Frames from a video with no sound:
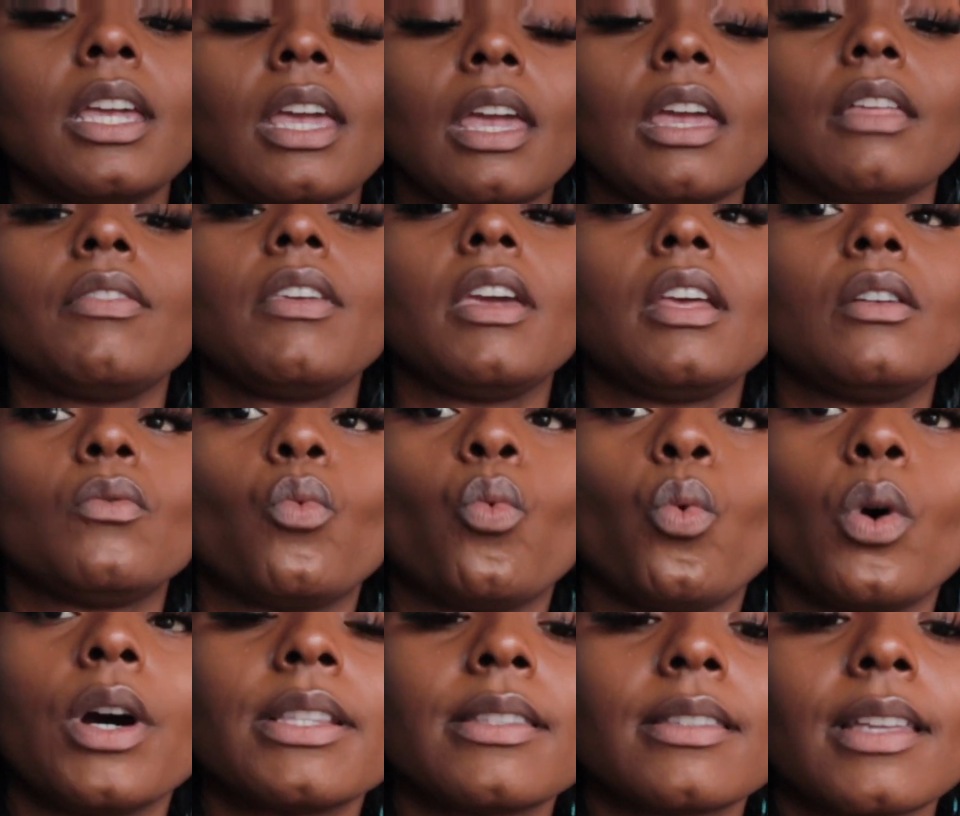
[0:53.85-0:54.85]
and then
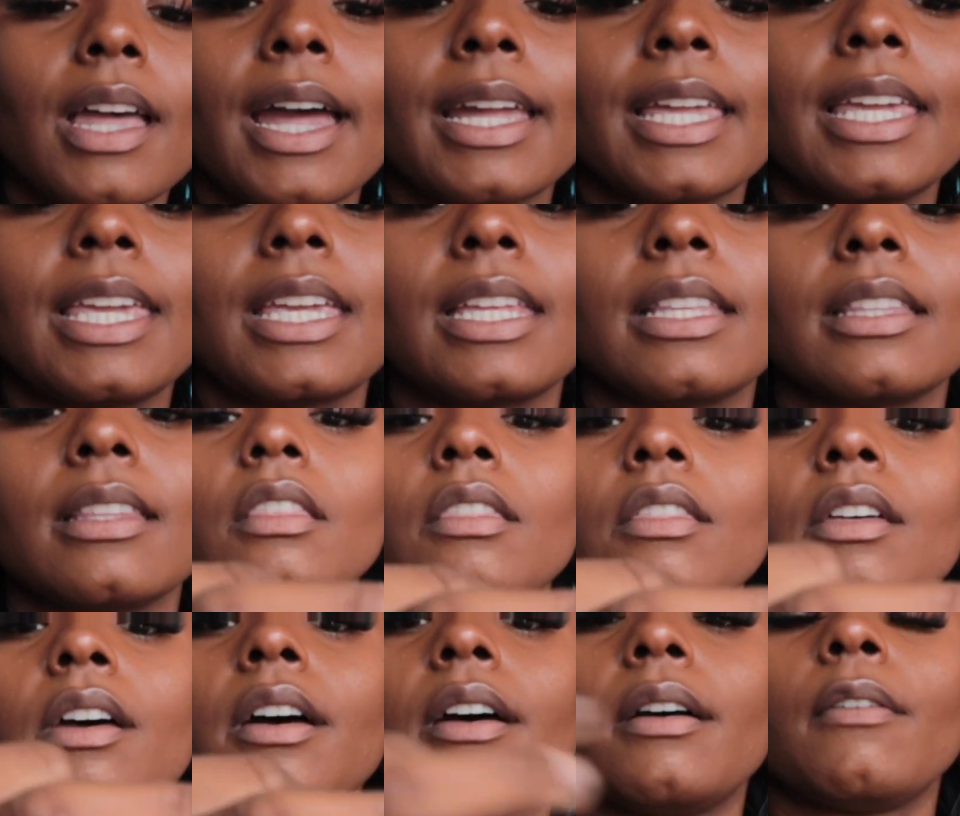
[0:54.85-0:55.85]
once I get
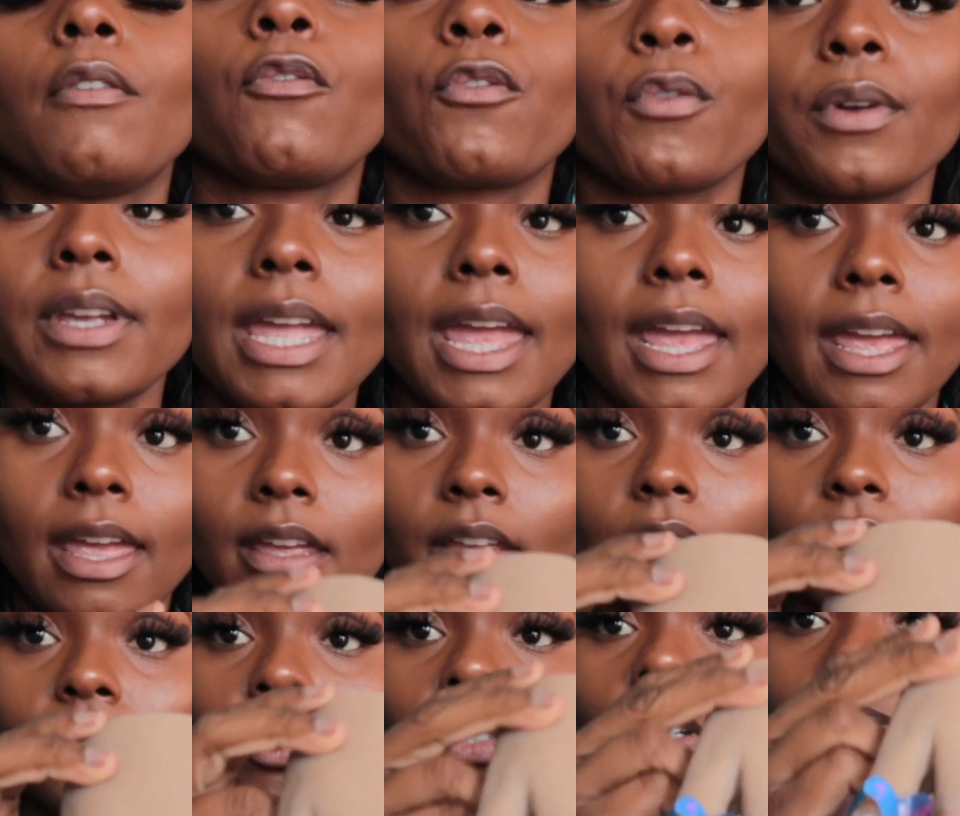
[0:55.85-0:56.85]
the free
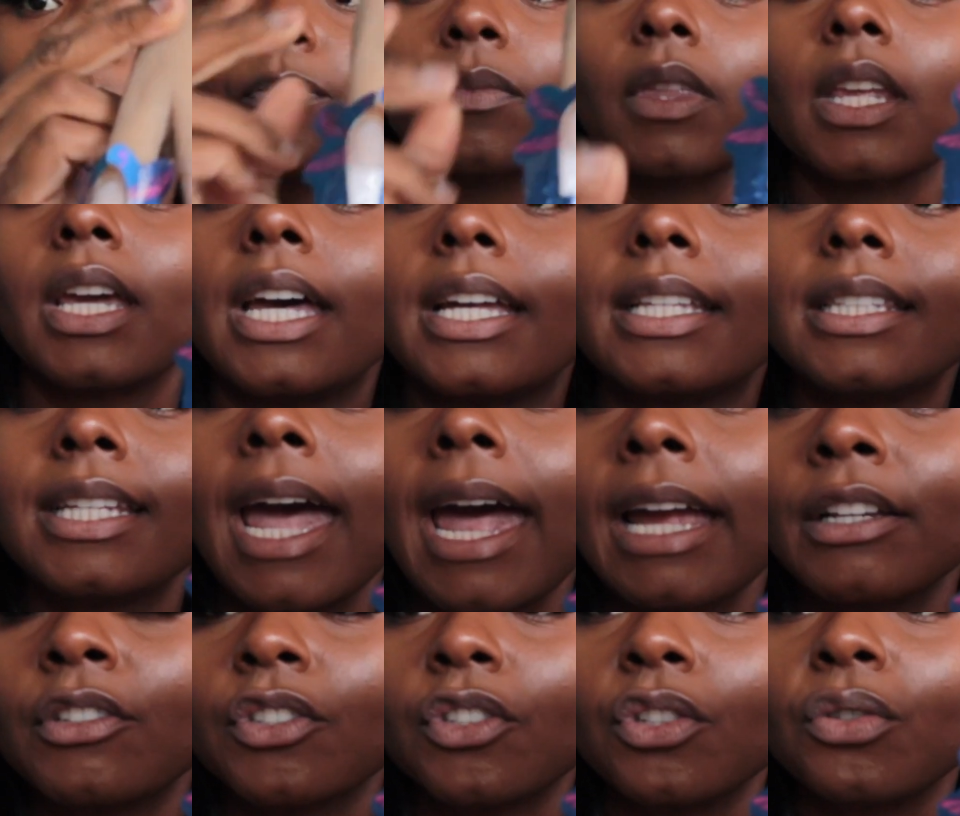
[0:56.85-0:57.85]
edge
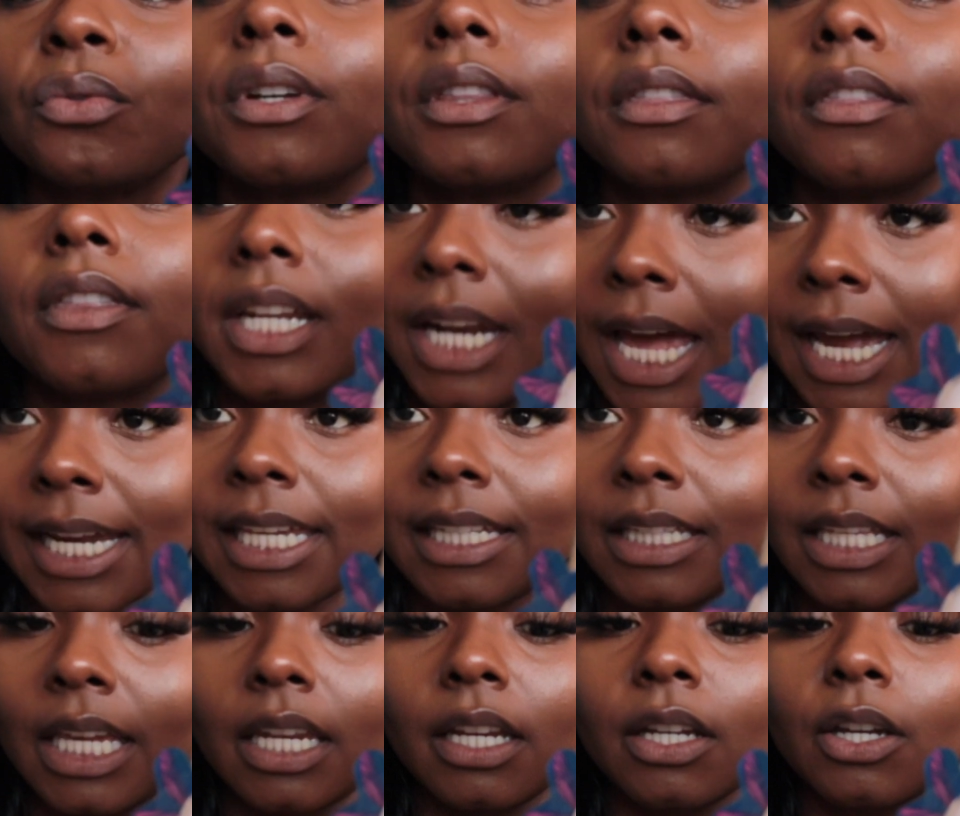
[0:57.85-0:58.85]
attached to it, then I
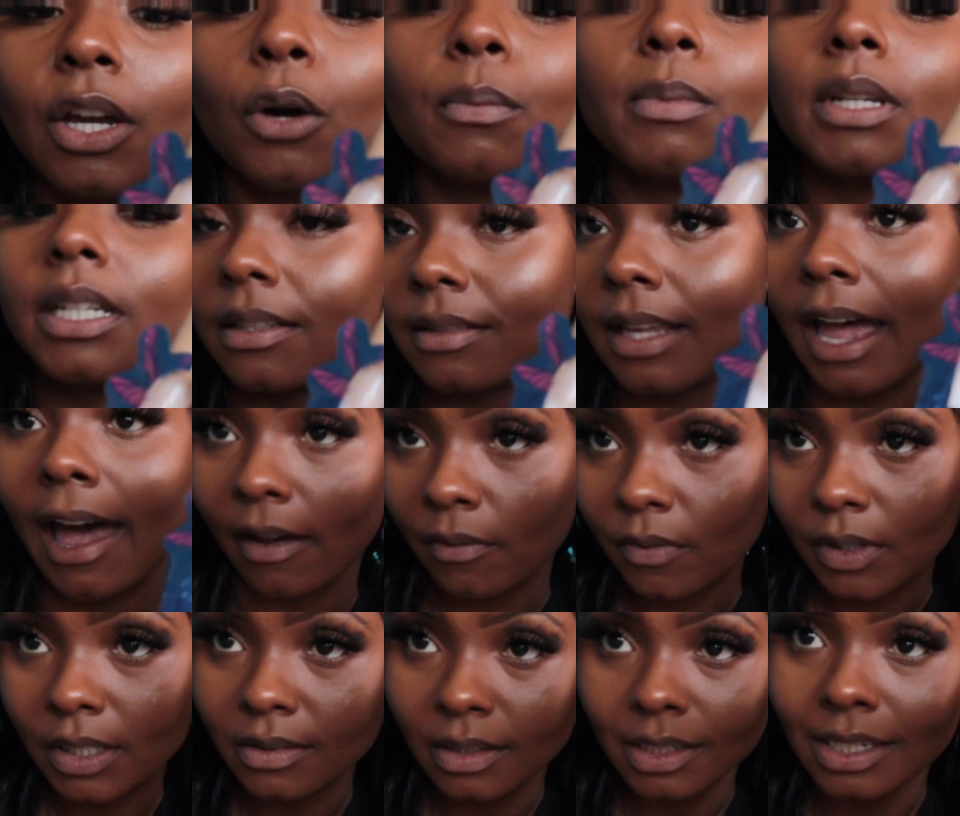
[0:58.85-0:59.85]
can let it go because
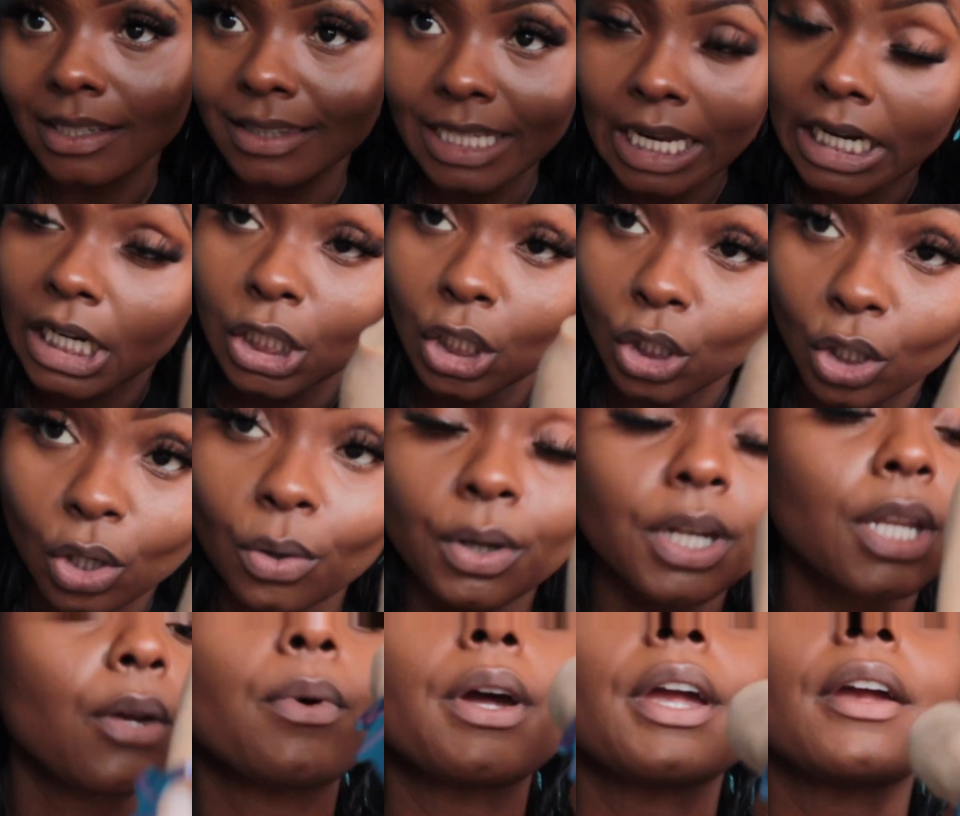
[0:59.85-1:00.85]
obviously it's not going to go
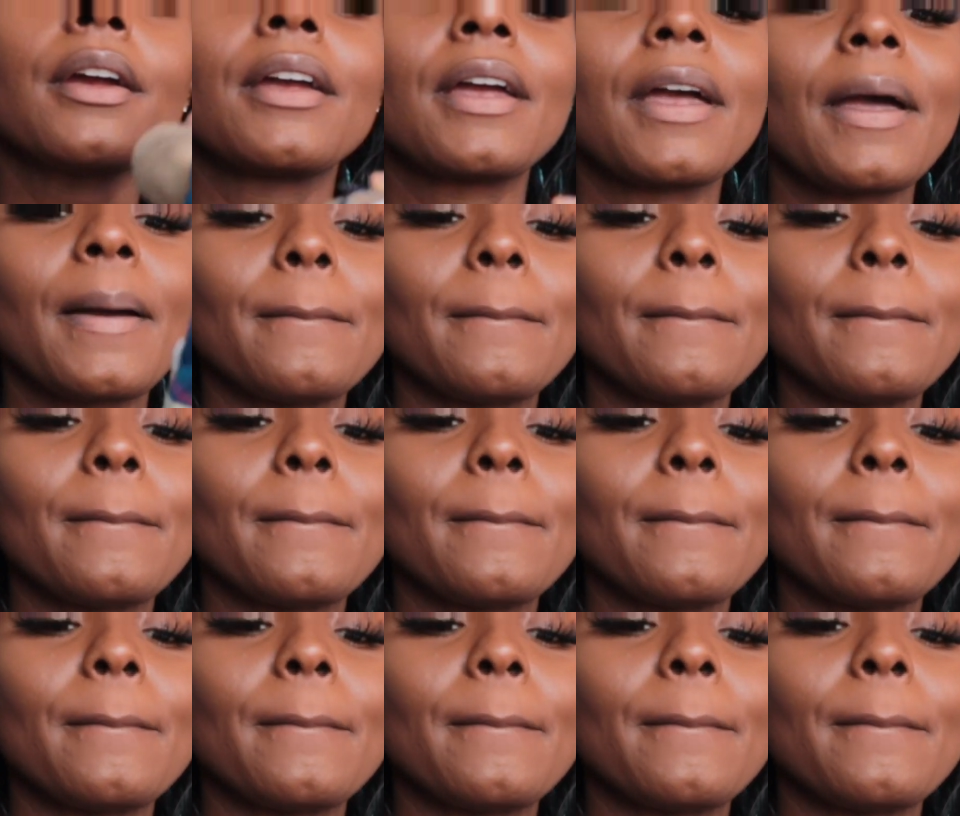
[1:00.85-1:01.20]
anywhere.